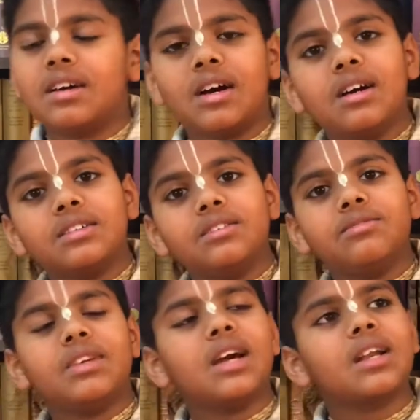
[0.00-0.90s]
uh,
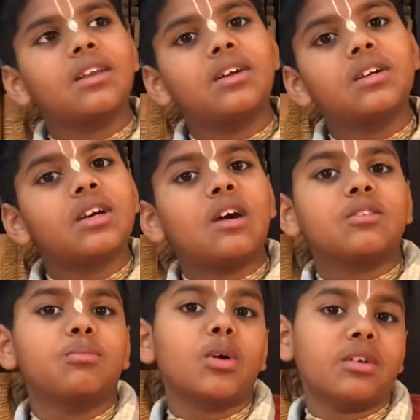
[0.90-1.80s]
we had learned how
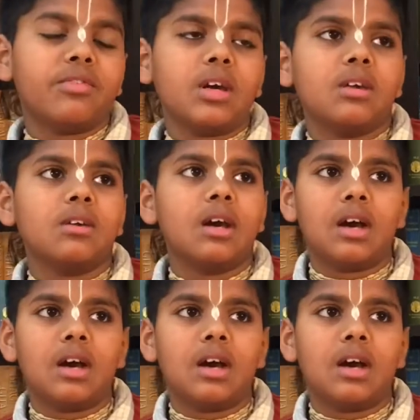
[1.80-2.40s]
to modify